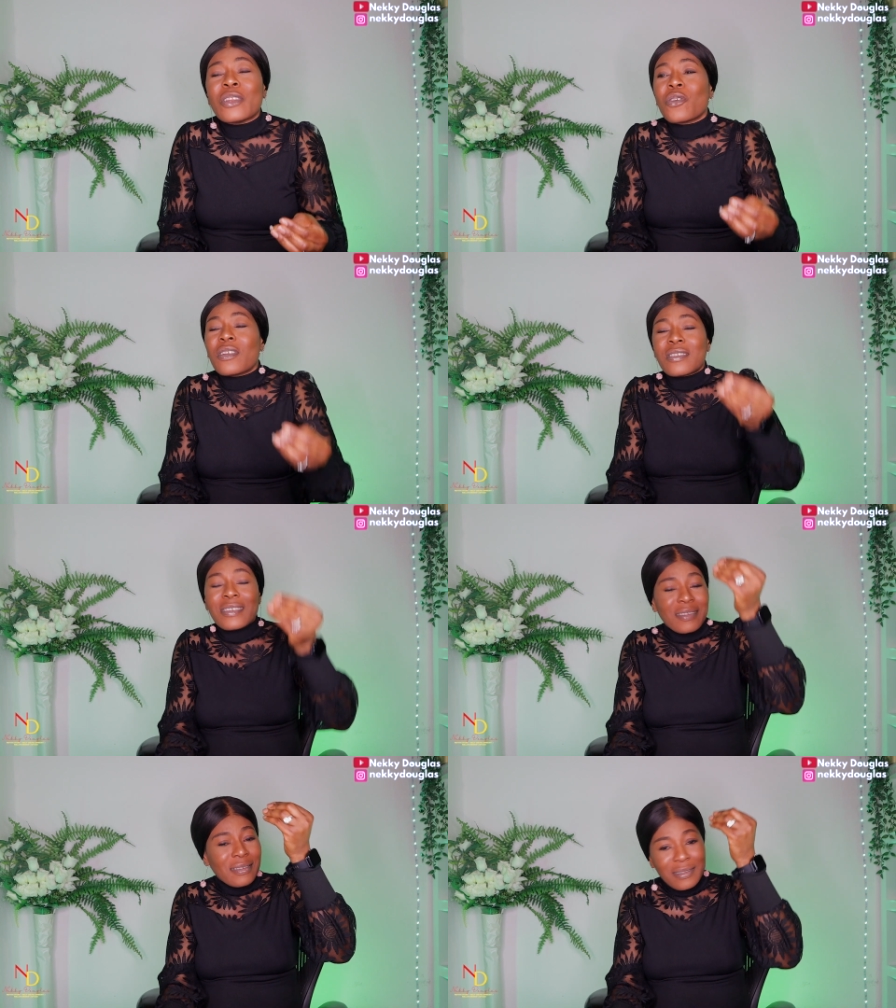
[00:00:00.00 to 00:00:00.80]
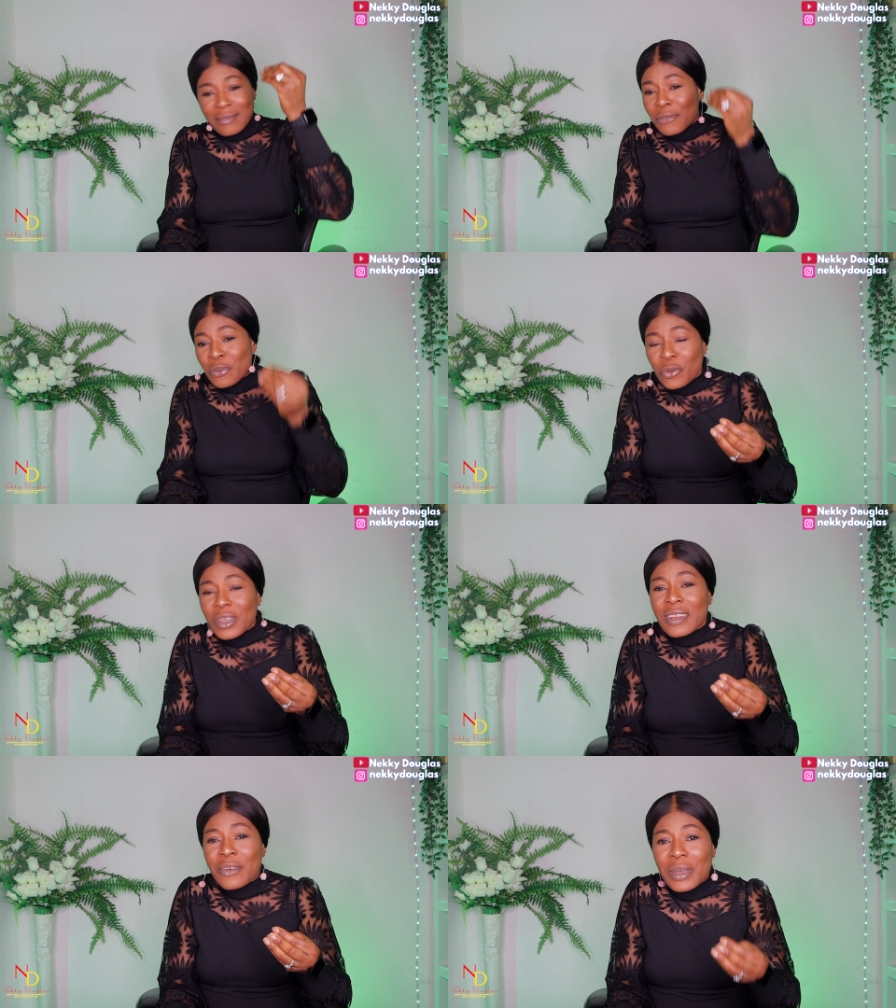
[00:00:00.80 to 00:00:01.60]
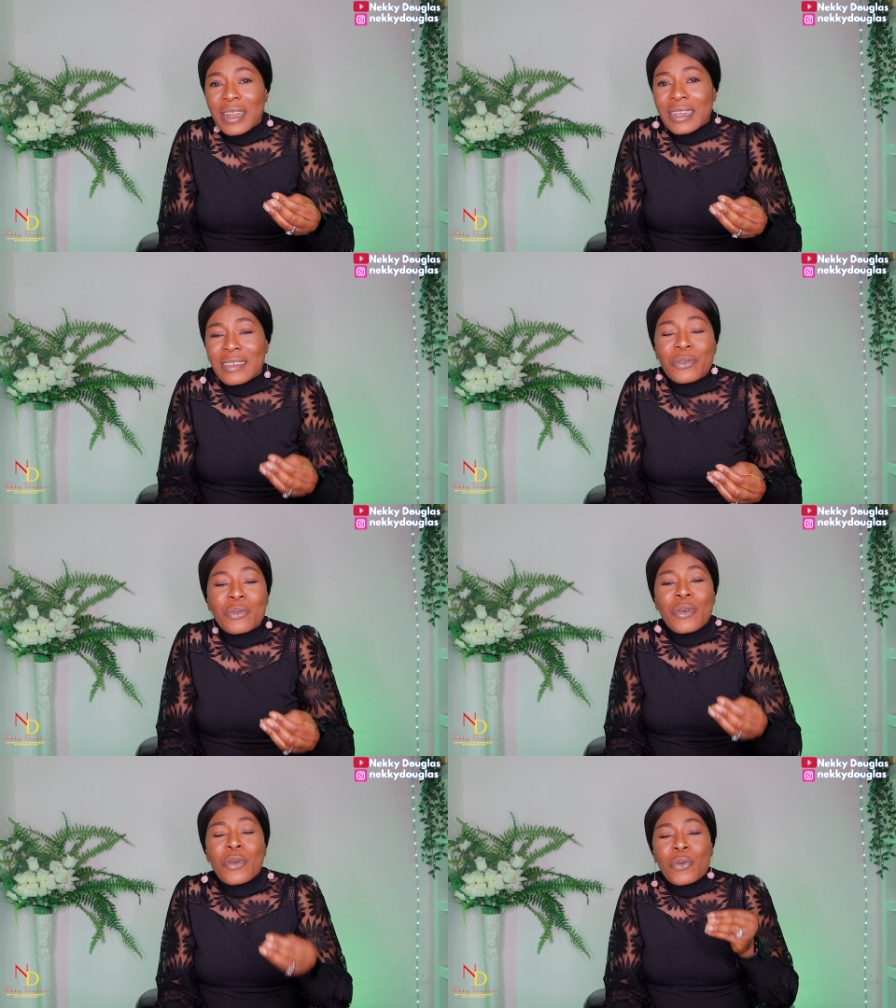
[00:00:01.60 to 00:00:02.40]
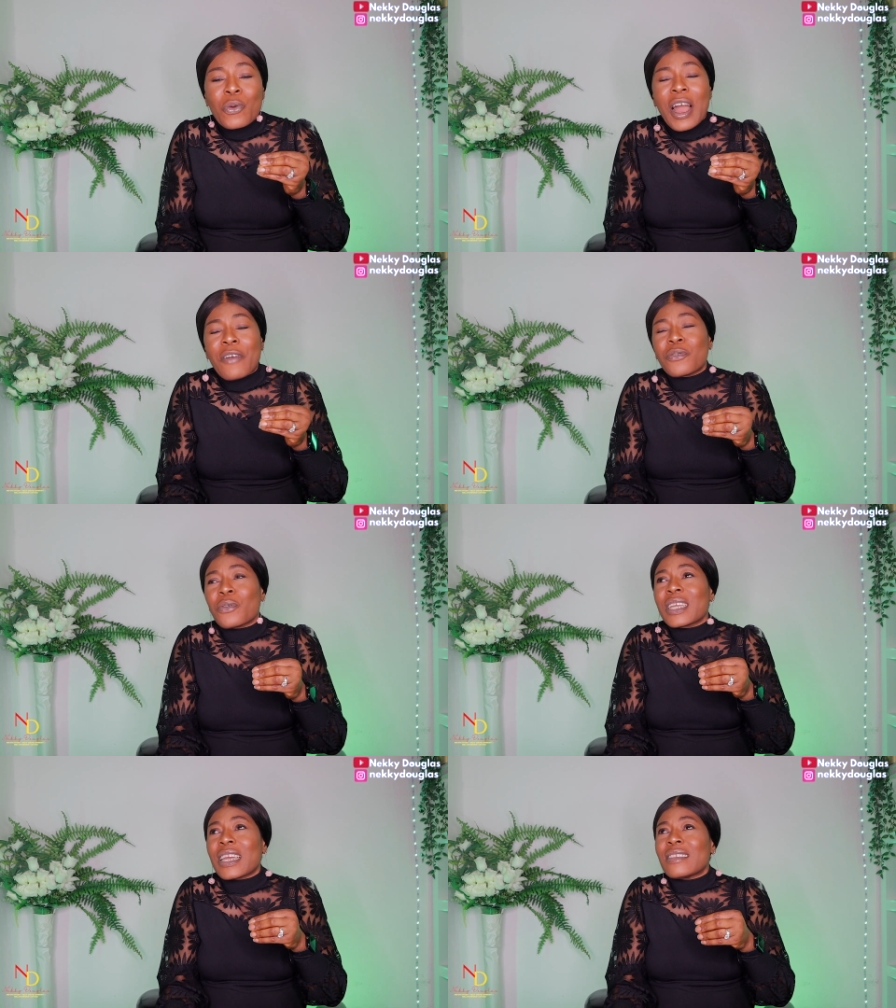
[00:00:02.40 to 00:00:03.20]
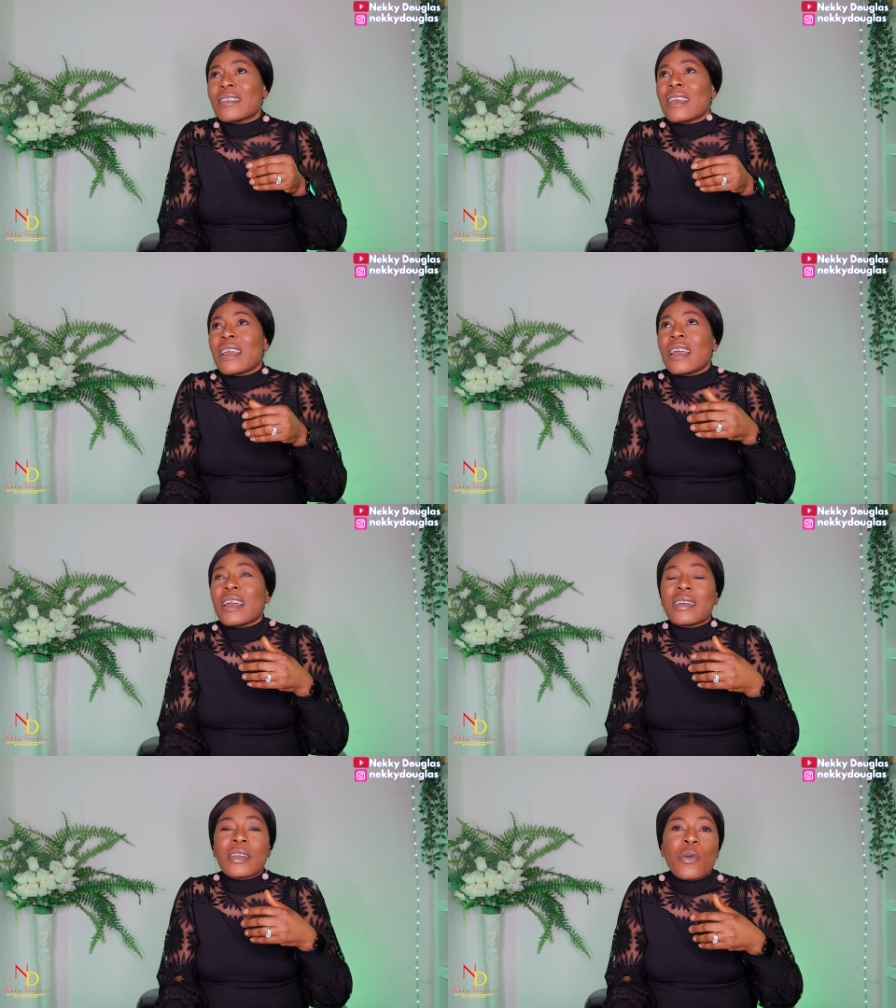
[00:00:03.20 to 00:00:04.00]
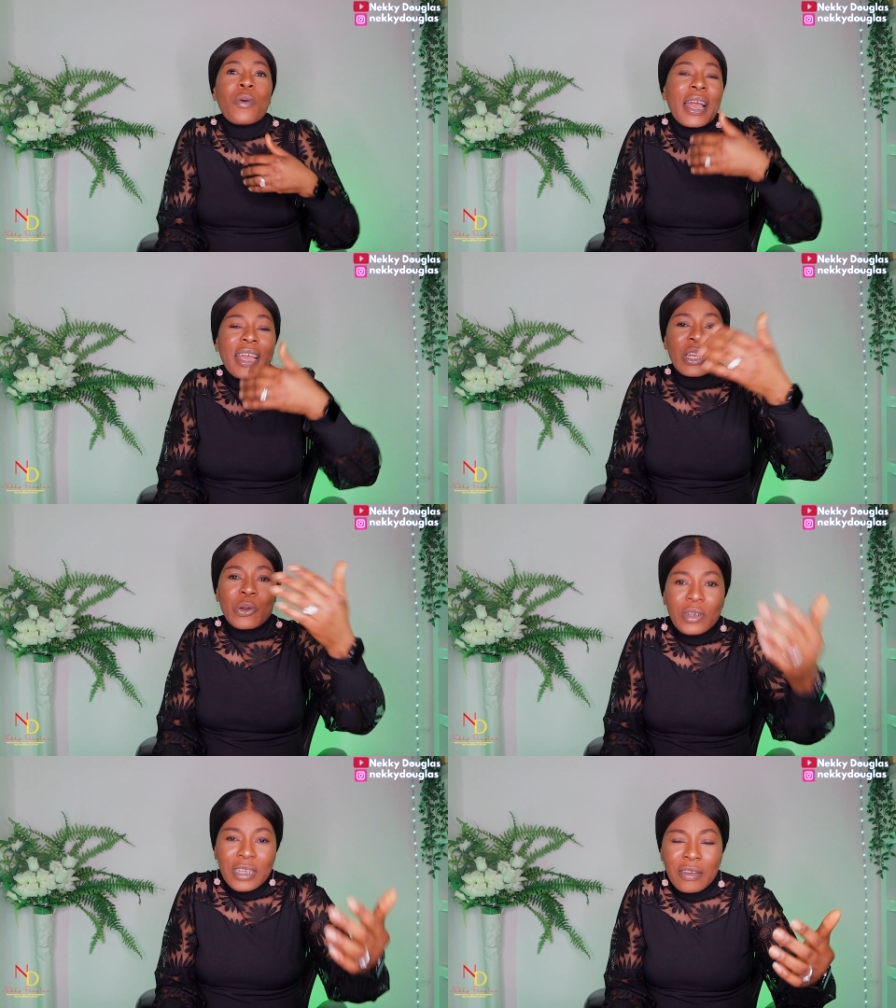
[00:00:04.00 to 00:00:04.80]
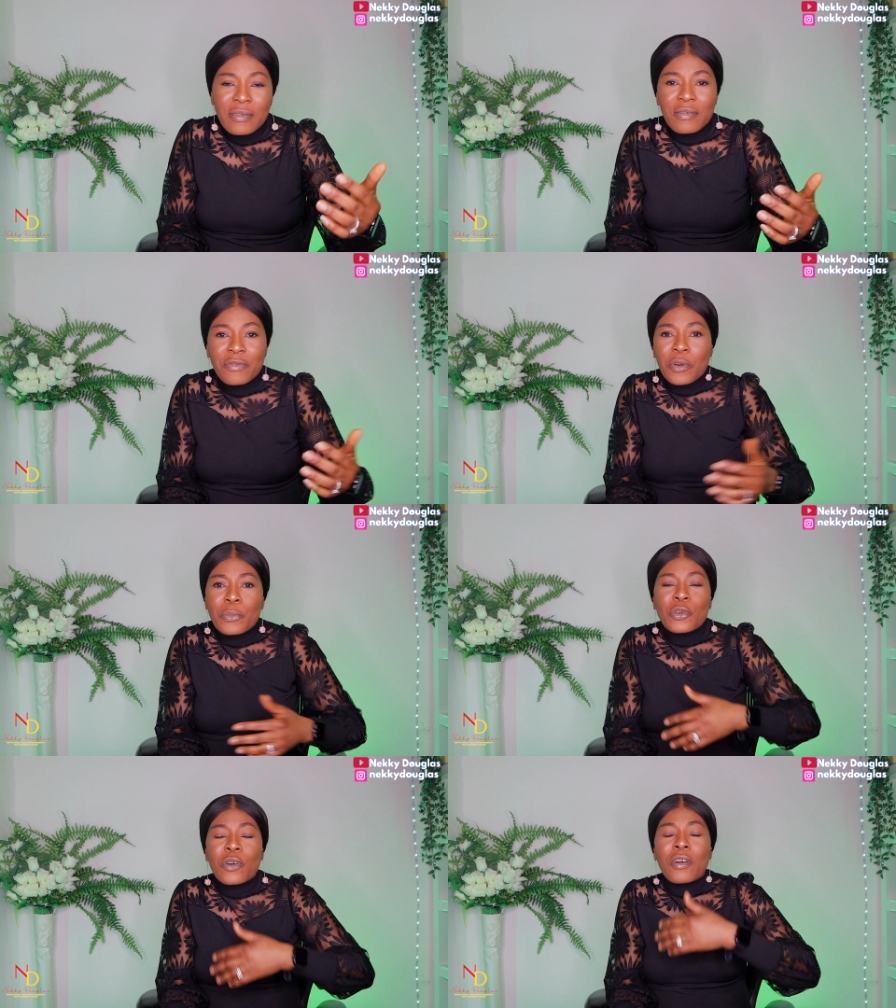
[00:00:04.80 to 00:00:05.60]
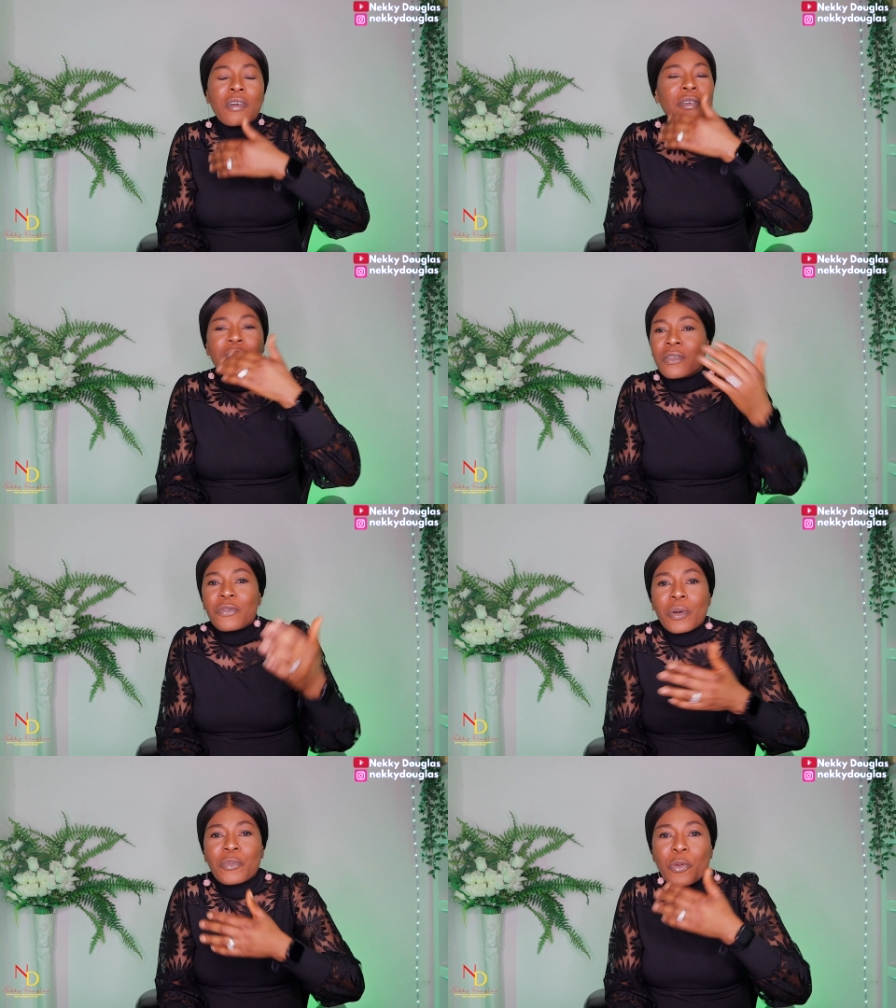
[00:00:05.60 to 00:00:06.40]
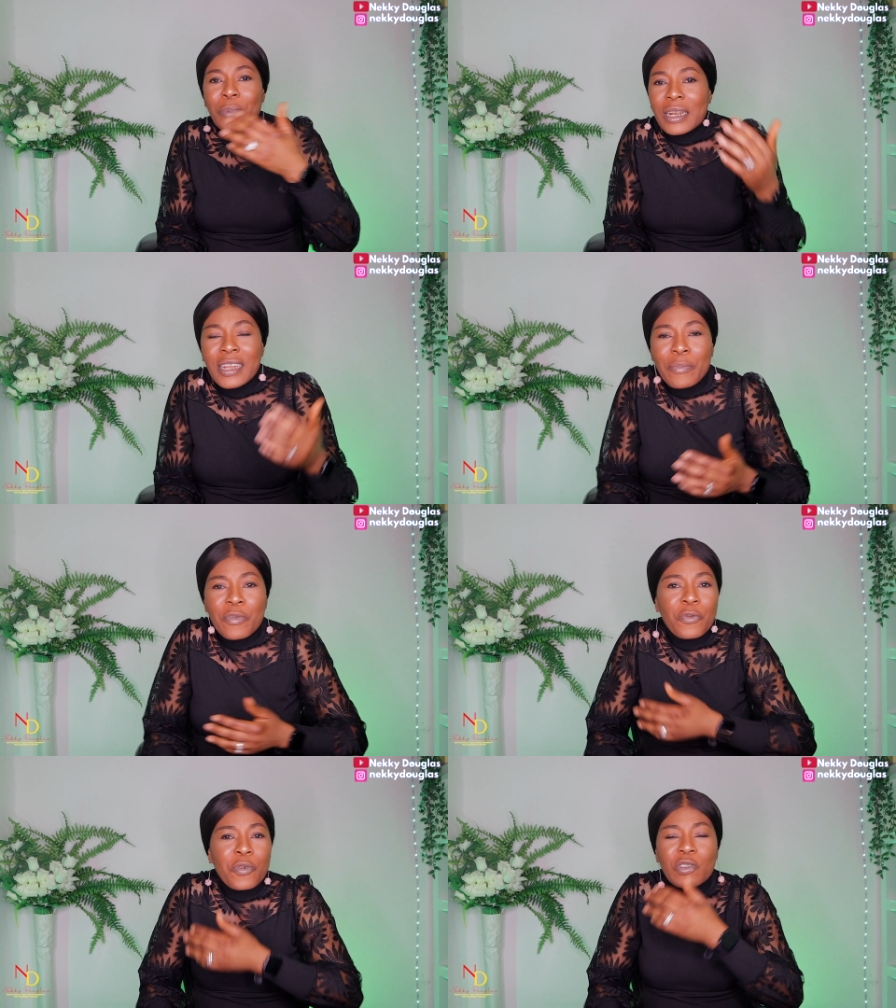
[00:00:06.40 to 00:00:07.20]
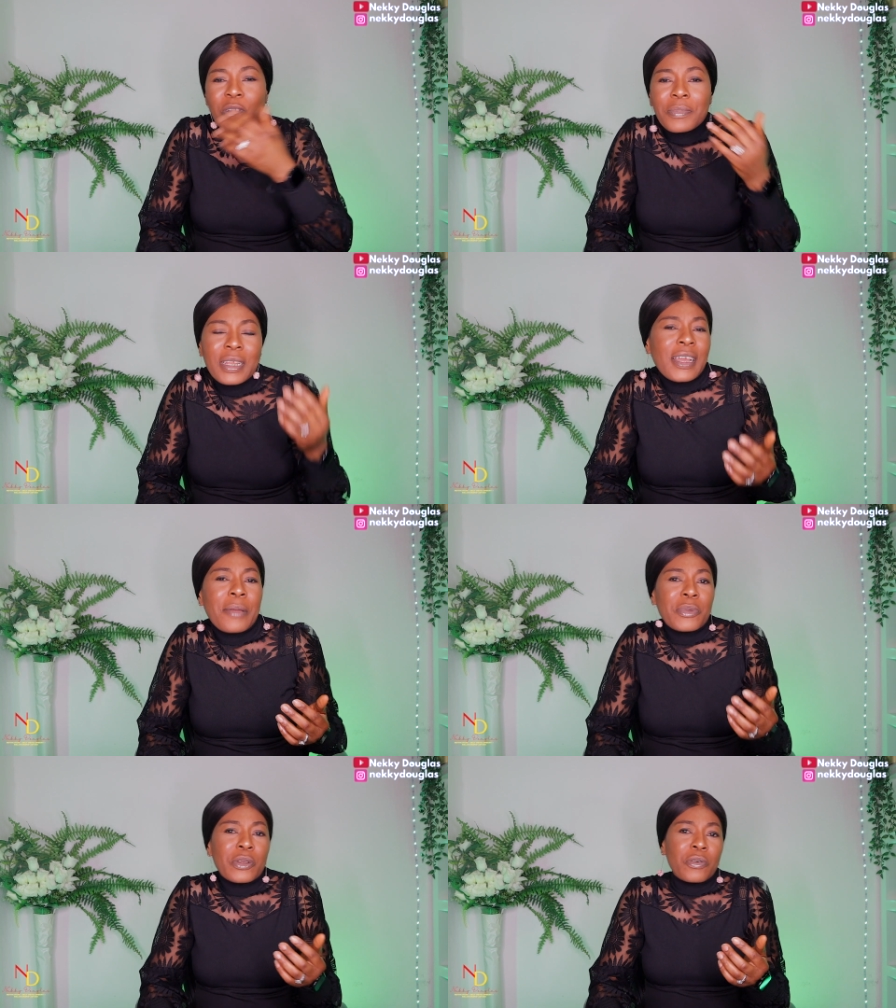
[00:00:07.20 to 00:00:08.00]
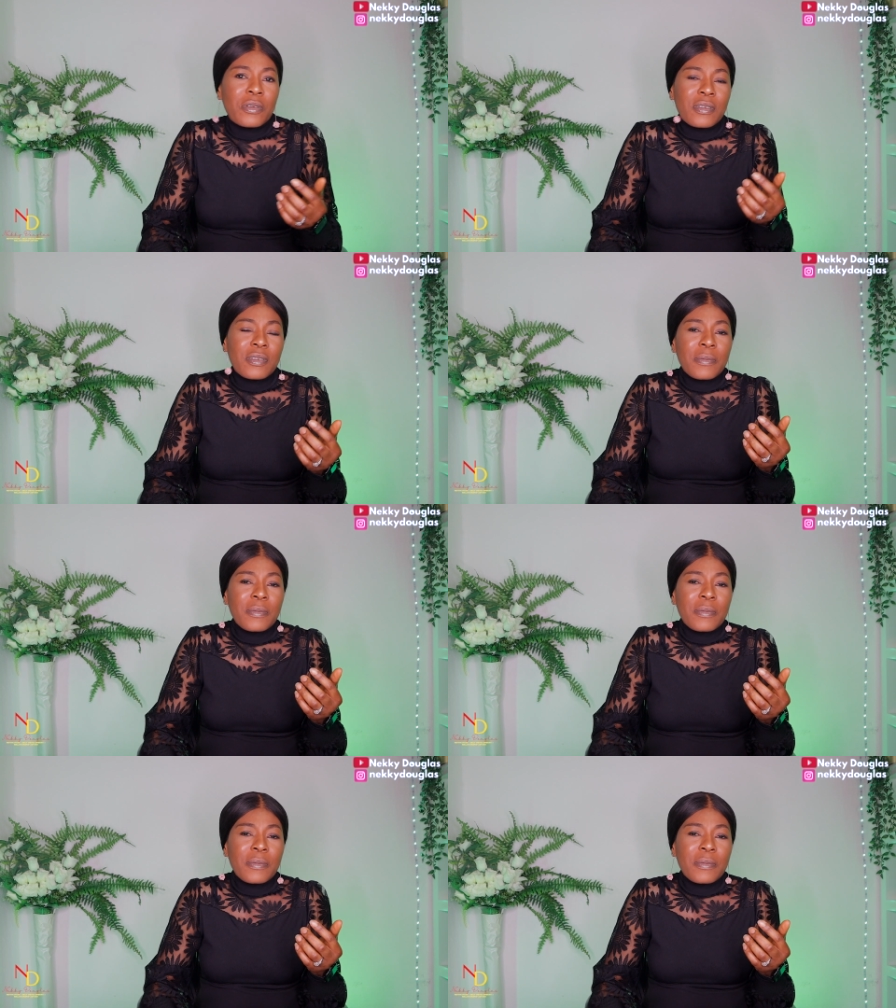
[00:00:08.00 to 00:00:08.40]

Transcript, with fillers: Don't do in a way that you you have to get a uh, go ahead order from your from your partner before something can be done